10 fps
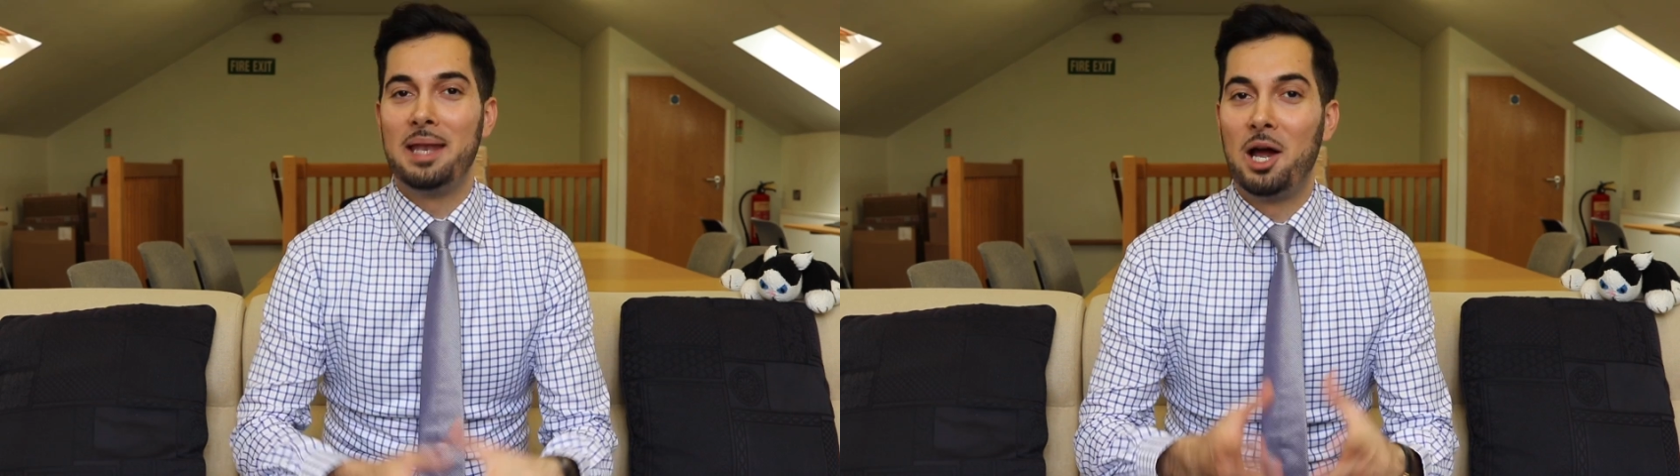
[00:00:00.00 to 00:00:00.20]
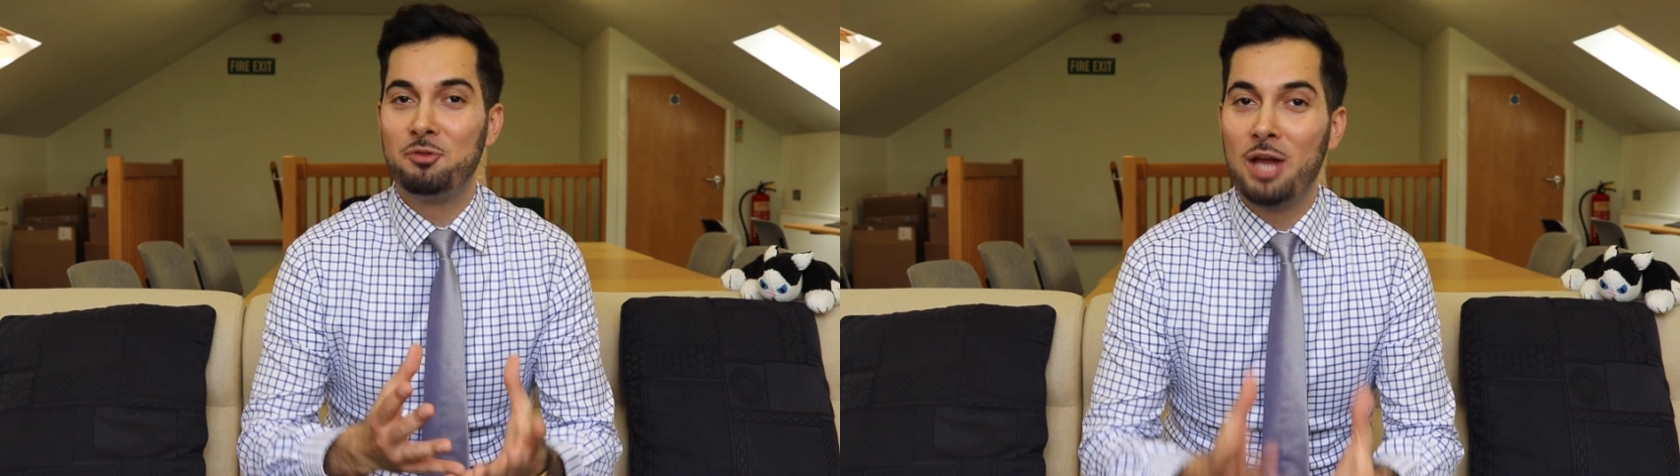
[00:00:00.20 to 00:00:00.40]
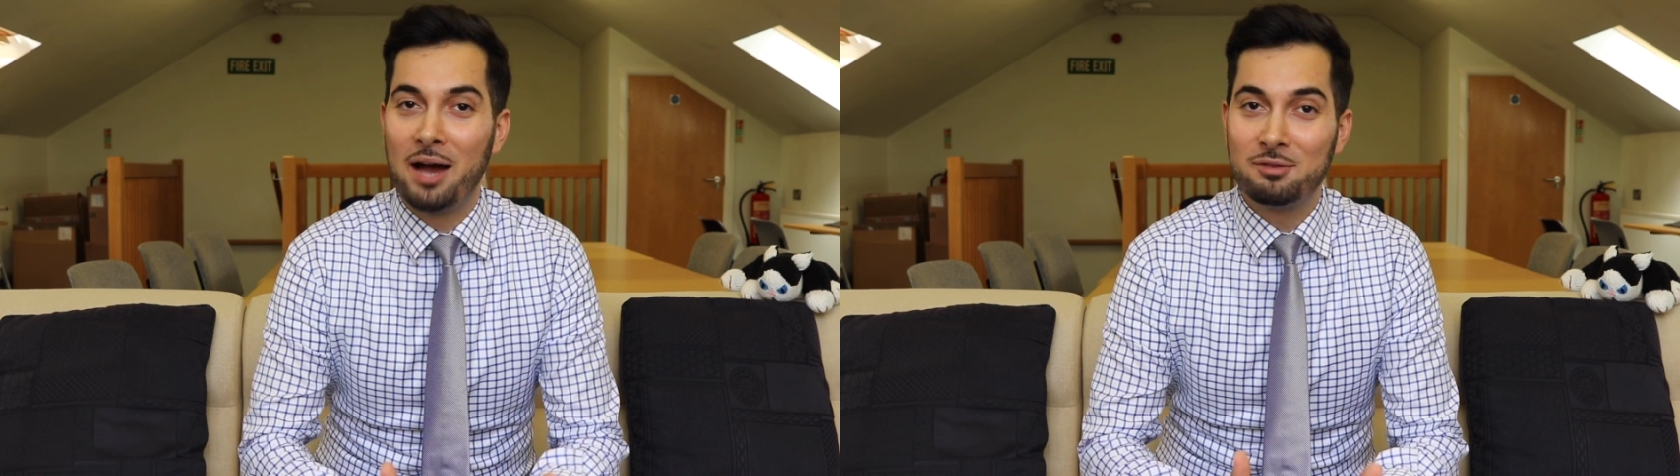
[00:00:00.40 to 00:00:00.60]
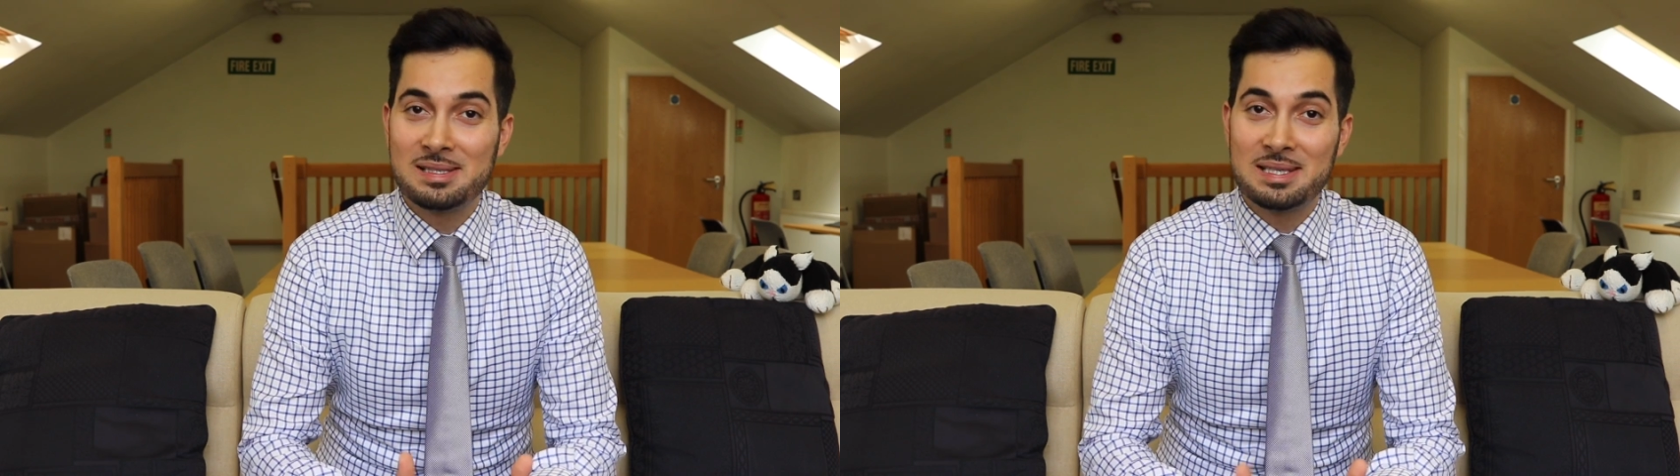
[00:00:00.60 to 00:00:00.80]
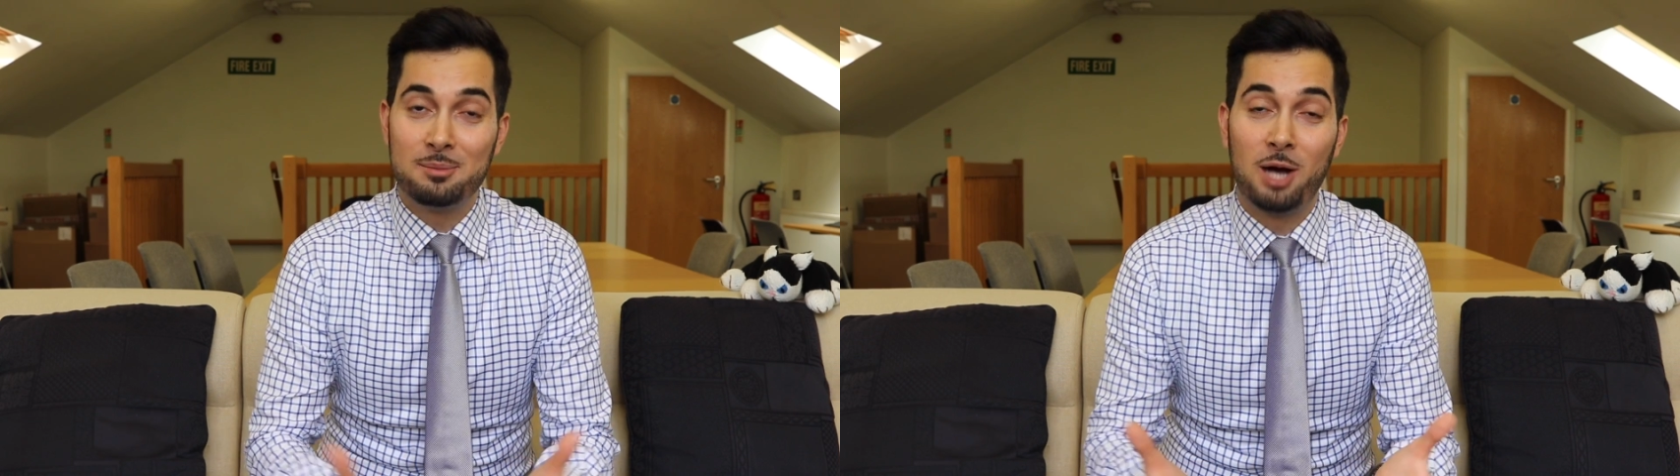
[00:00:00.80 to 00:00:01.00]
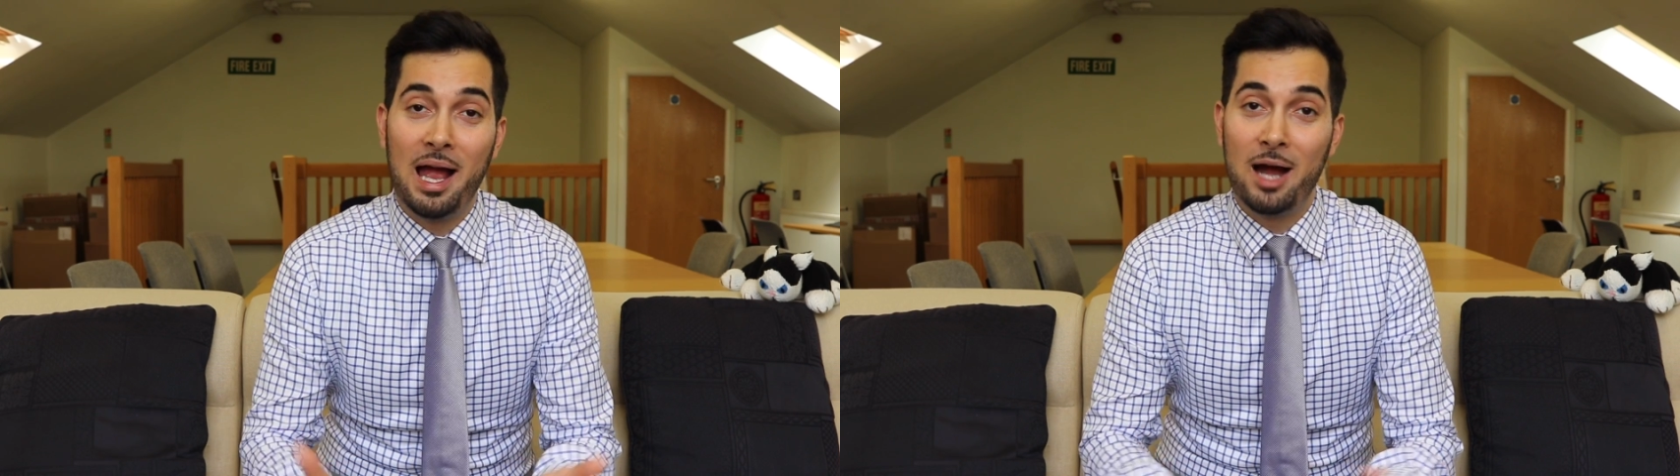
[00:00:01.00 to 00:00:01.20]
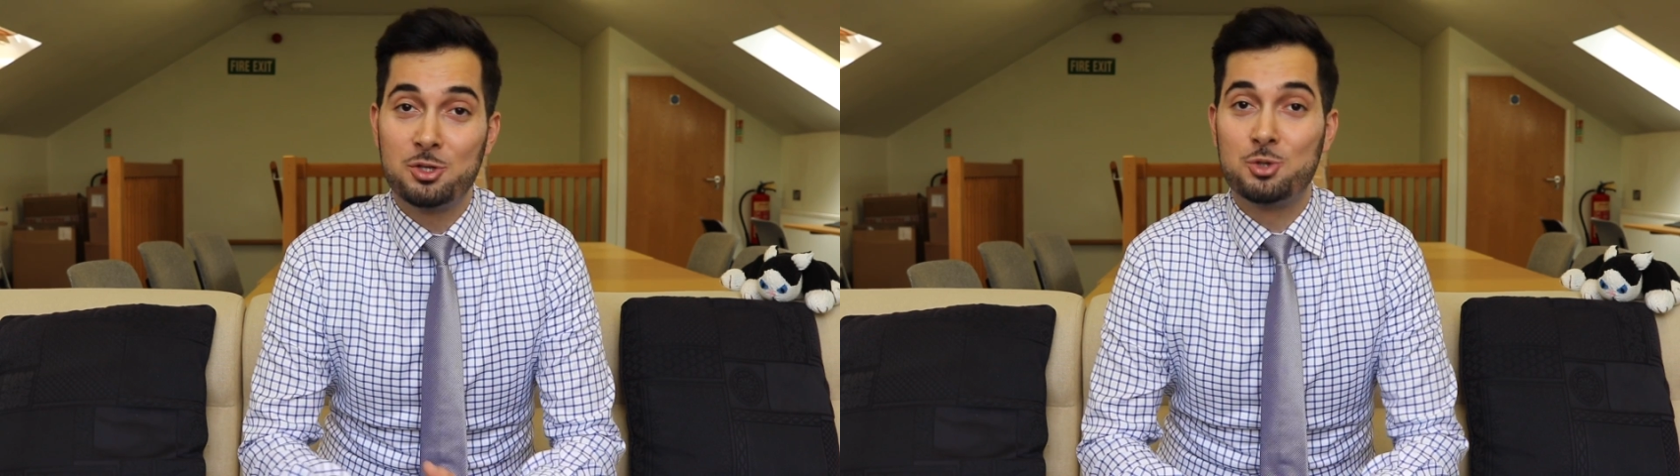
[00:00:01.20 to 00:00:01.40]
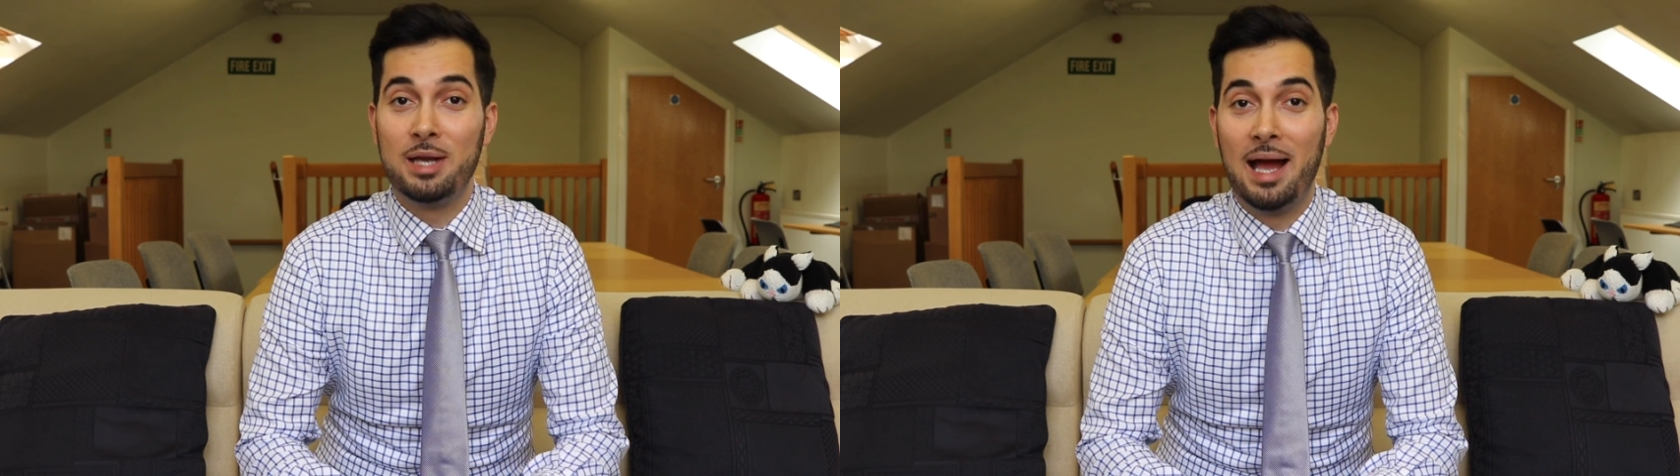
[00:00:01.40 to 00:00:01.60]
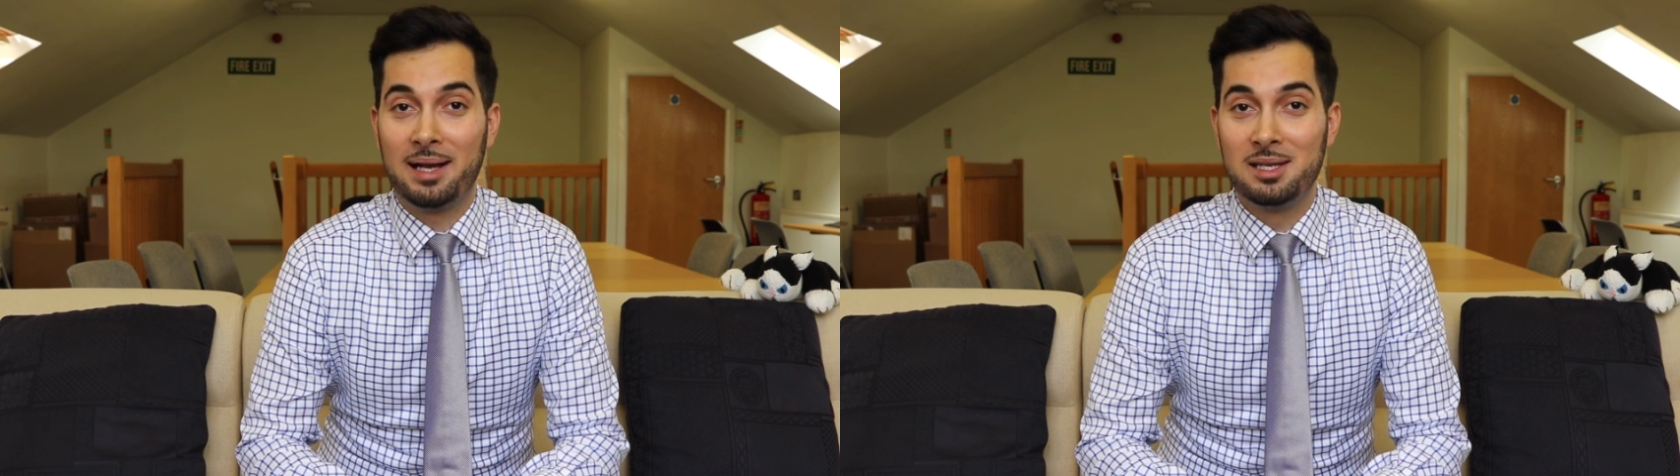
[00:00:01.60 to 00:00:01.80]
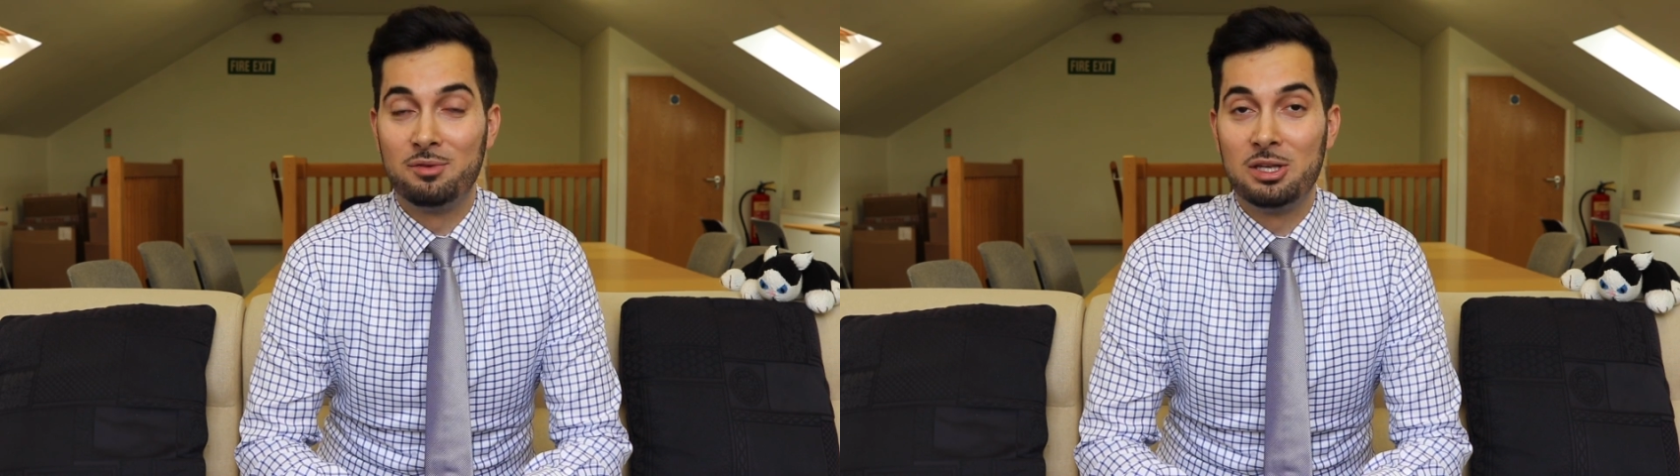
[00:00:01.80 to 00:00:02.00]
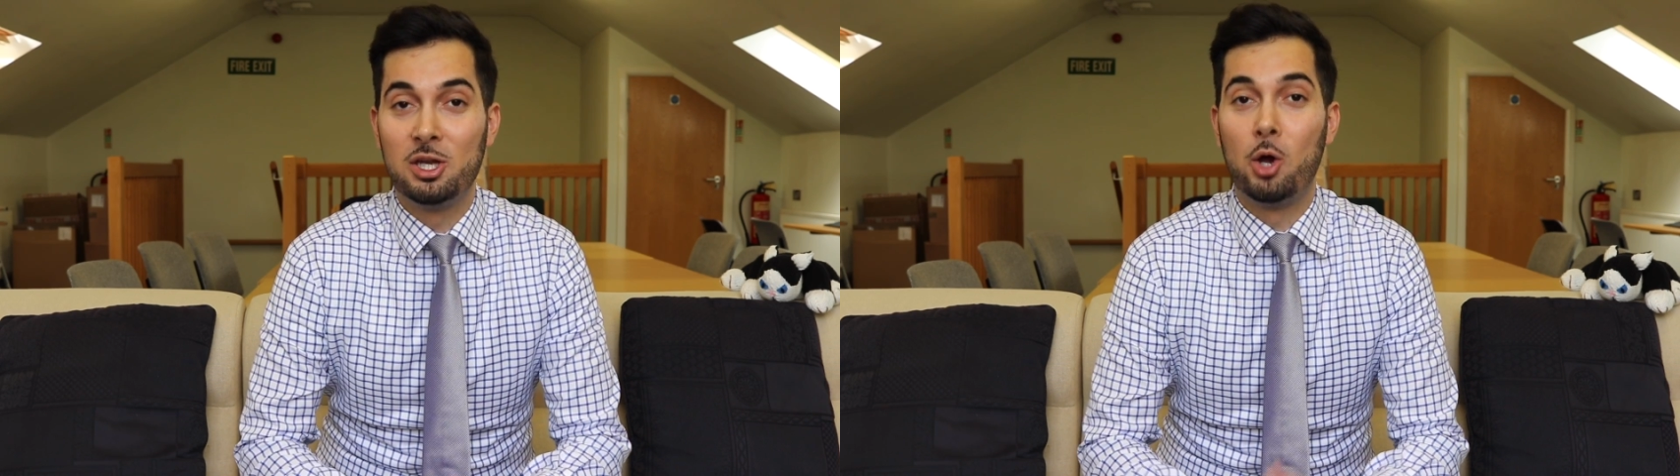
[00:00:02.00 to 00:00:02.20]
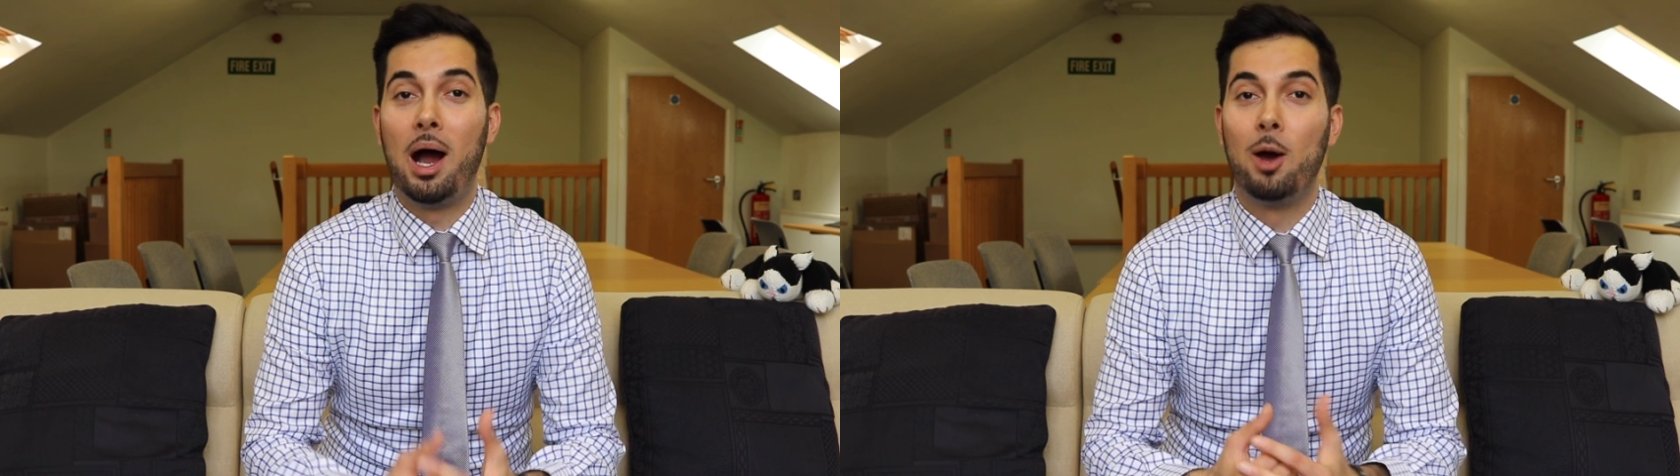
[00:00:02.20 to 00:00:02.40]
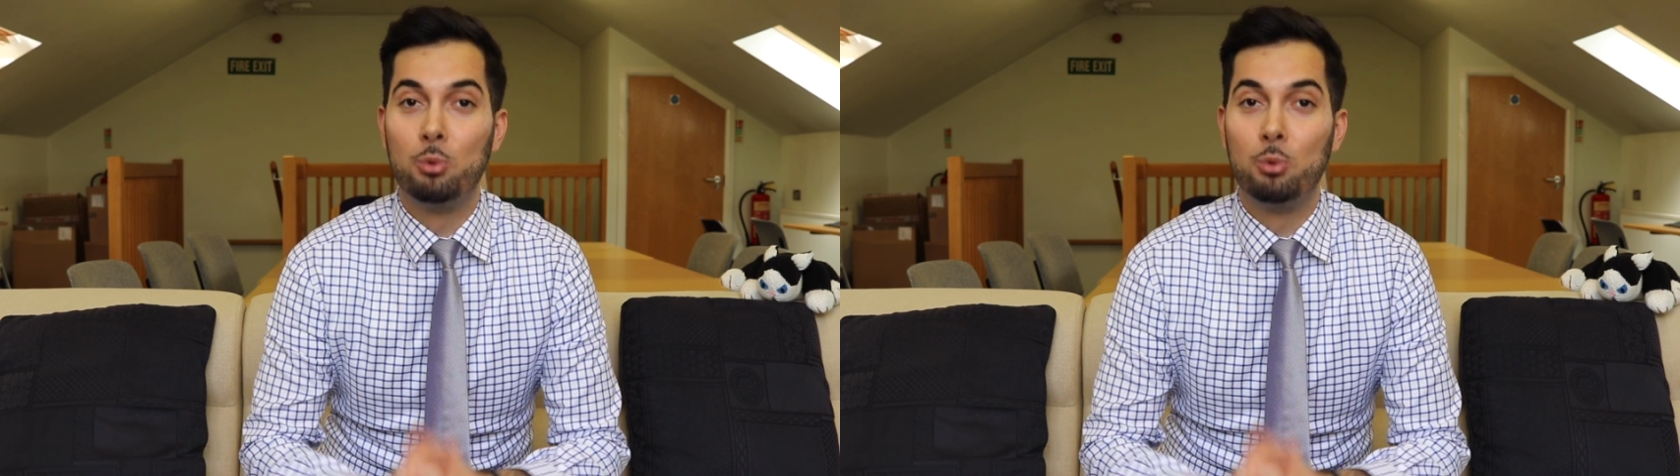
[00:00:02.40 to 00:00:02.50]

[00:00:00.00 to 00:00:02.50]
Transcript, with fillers: Now, if you haven't seen my how to treat acne video, I